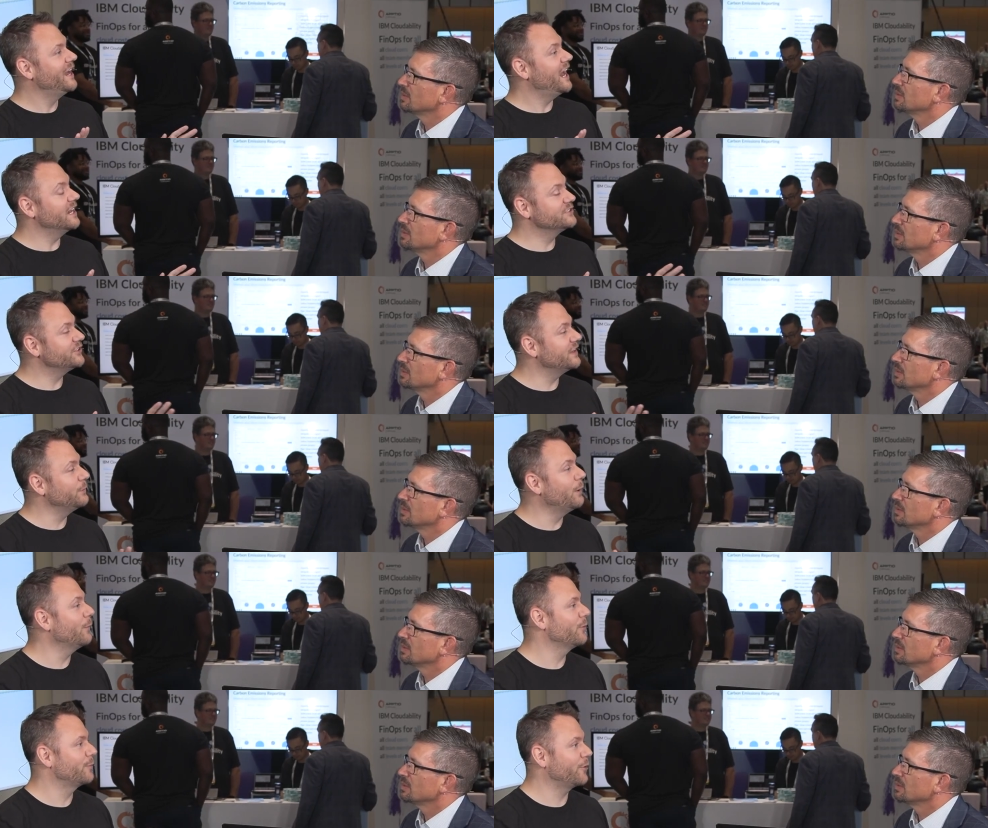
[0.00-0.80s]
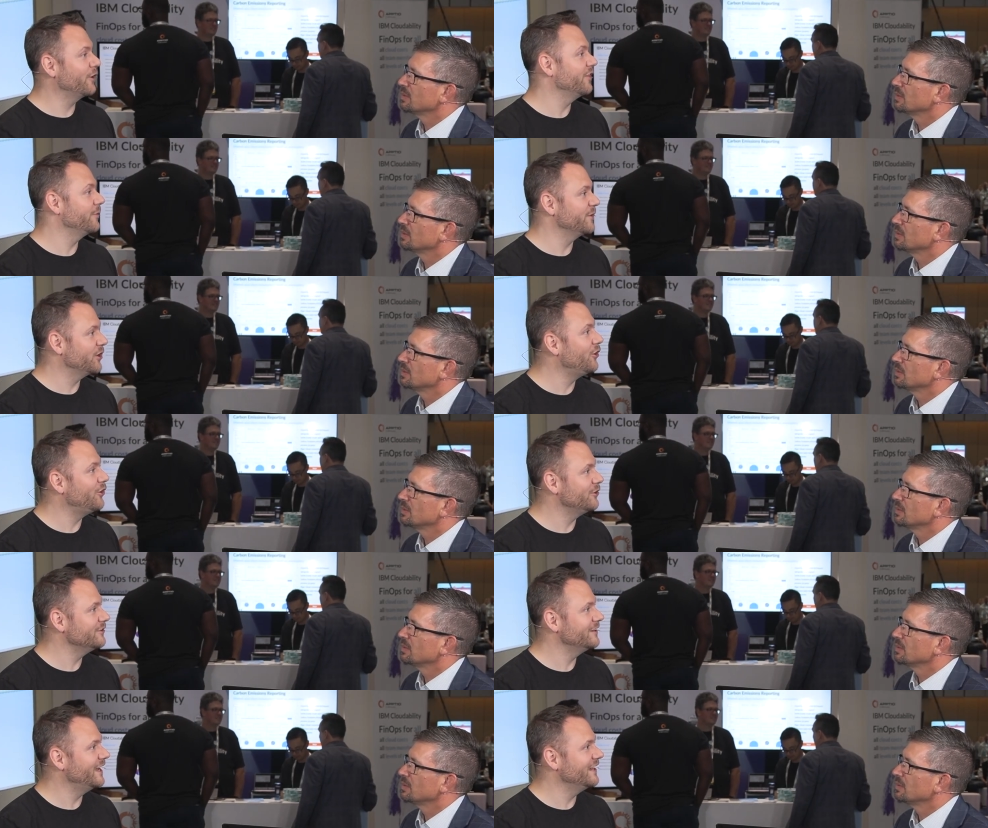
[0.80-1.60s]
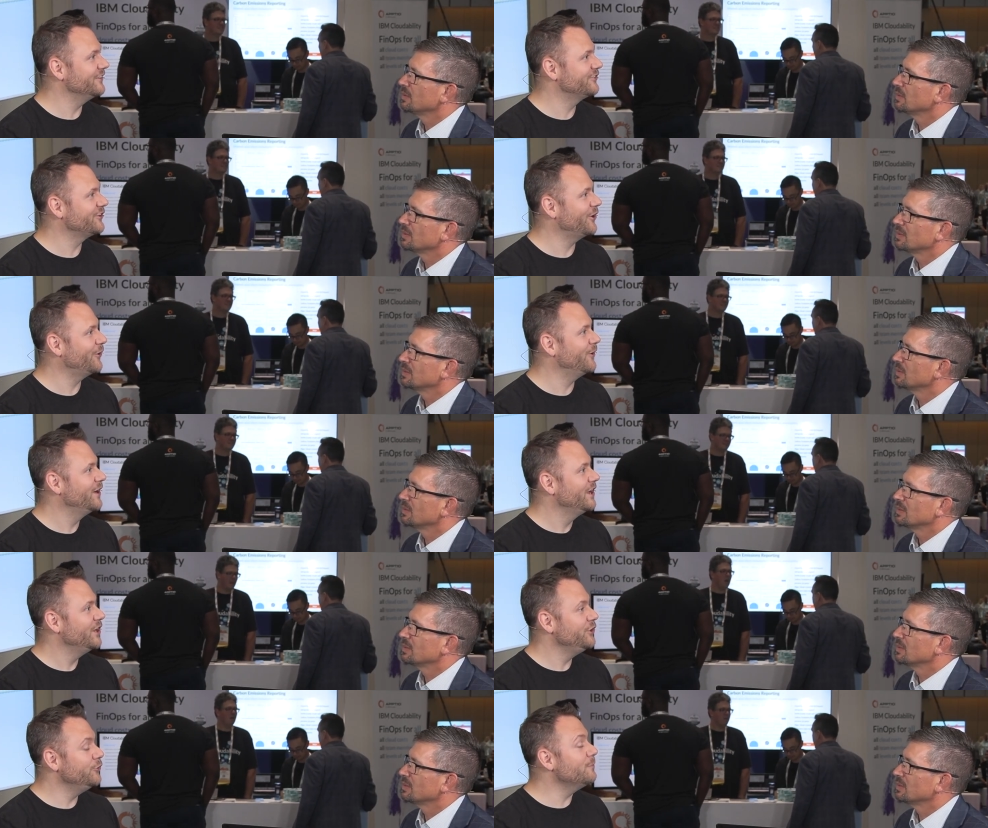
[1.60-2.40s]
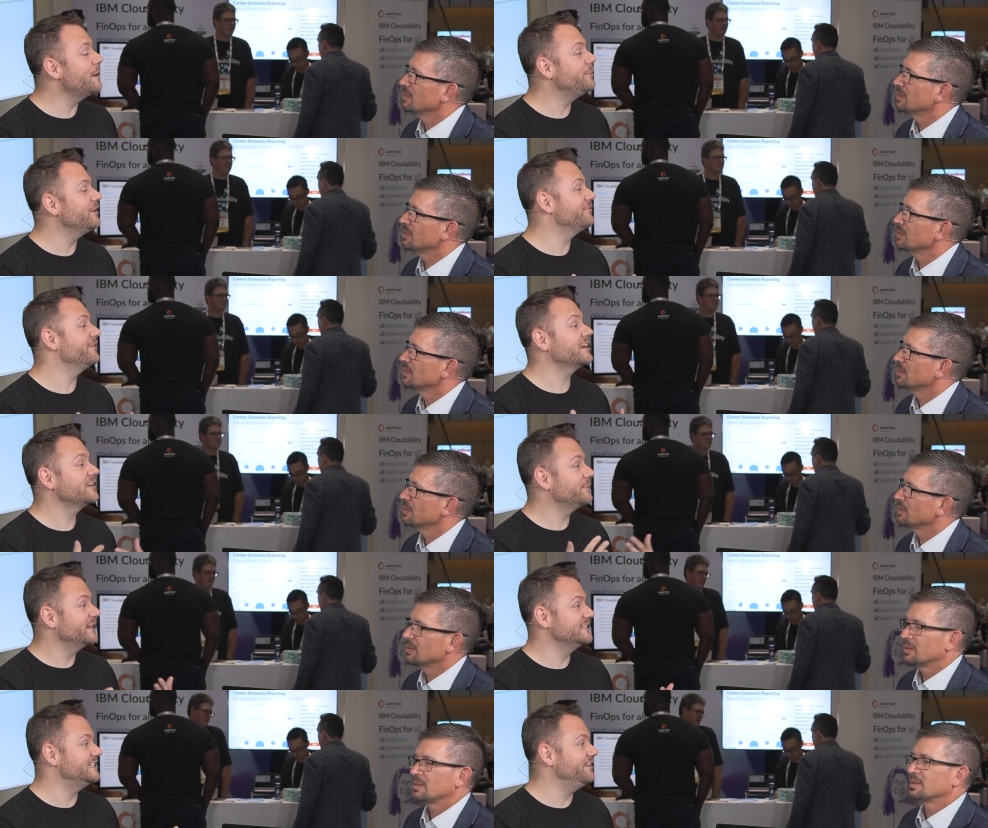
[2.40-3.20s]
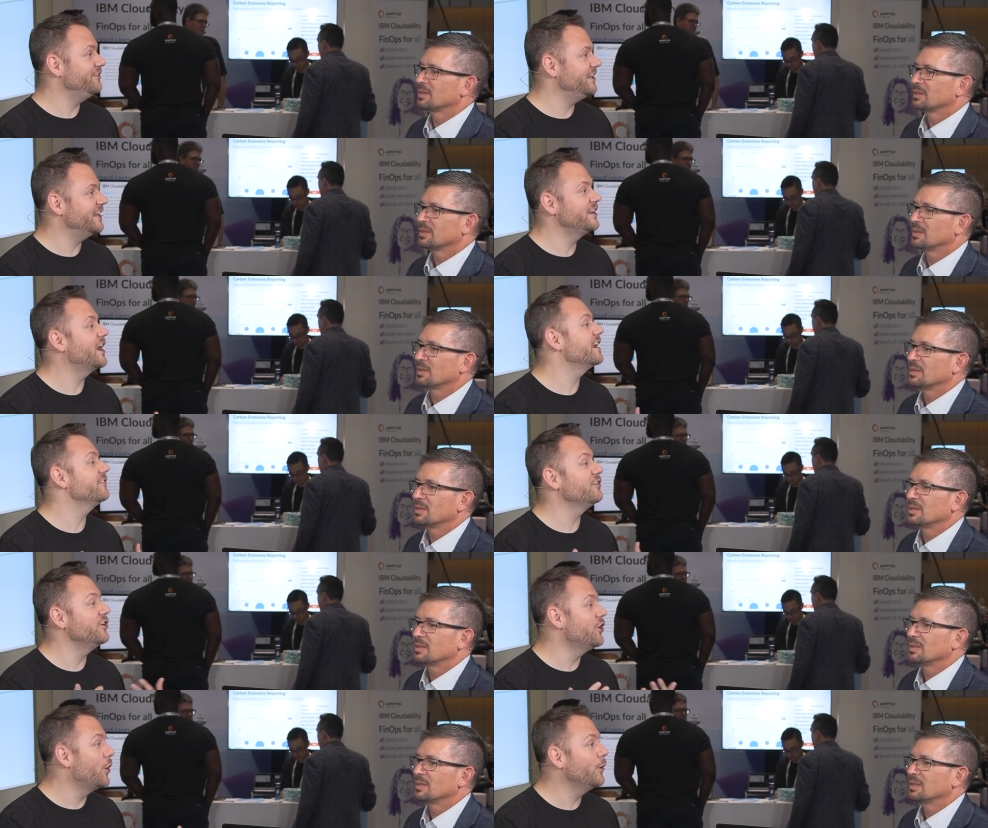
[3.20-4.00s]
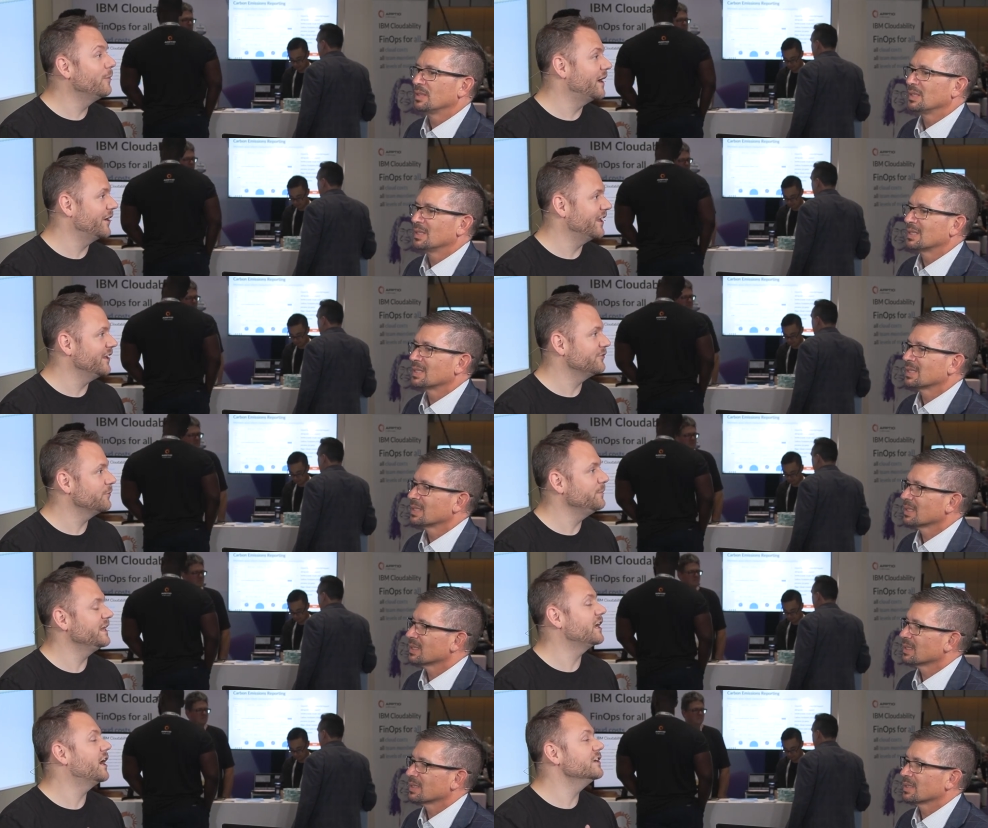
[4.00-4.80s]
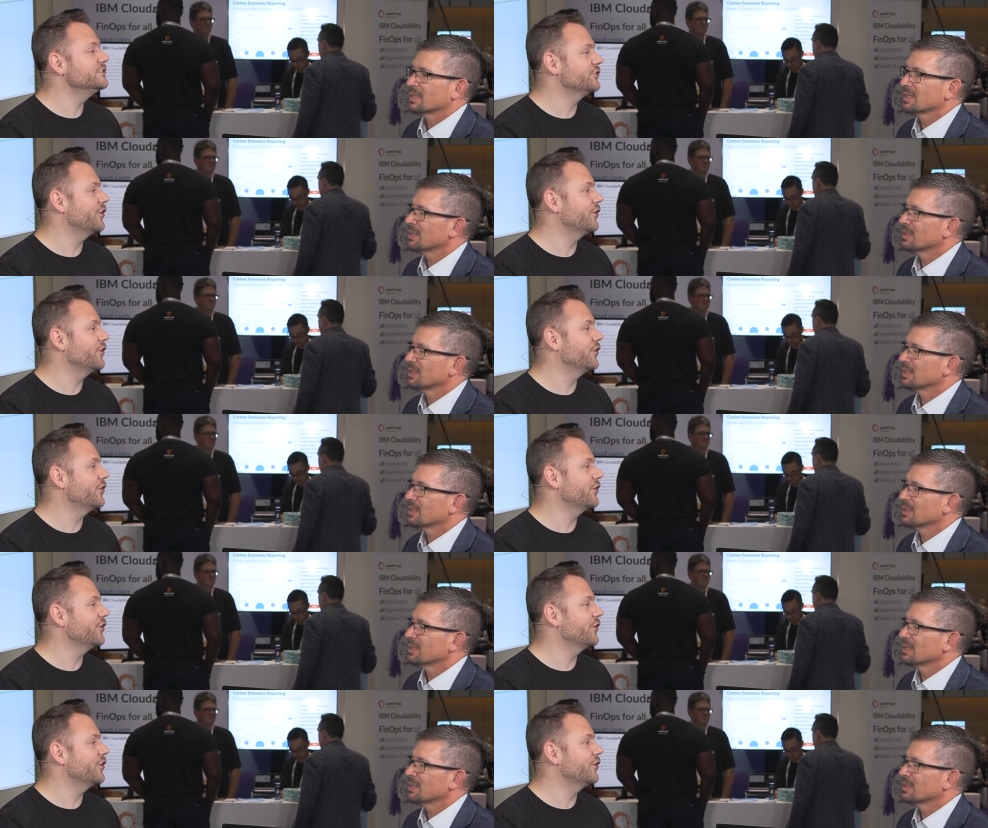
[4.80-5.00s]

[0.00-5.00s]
Speaker 1: and so they won't report on them at all. And so you might be affected by a CVE and not even know about it because